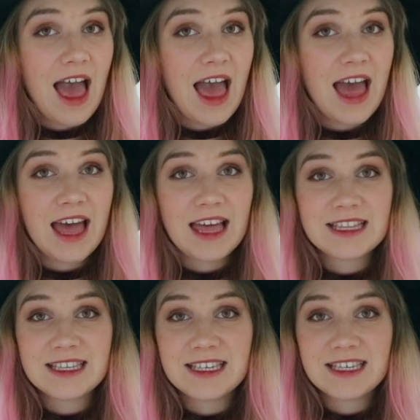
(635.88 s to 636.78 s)

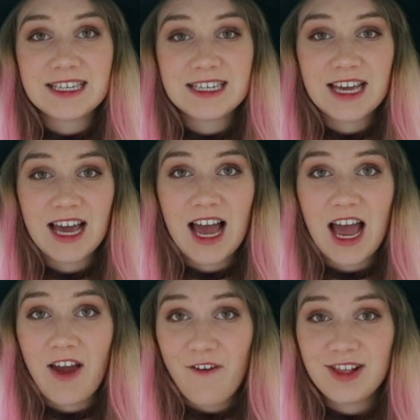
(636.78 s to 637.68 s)
And
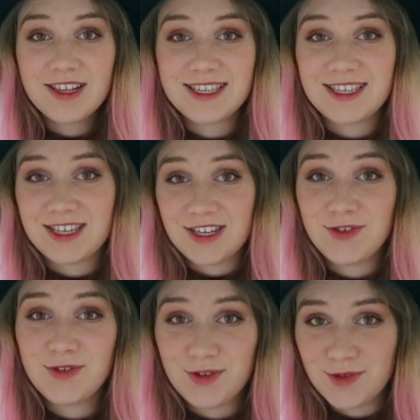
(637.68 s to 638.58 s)
I will see
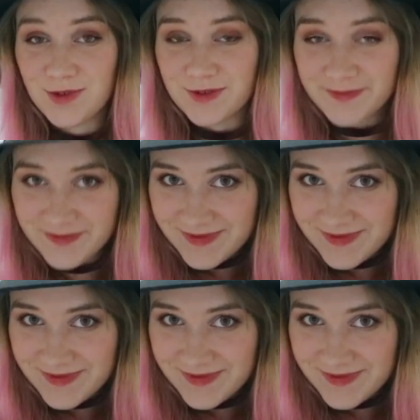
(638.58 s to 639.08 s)
you soon.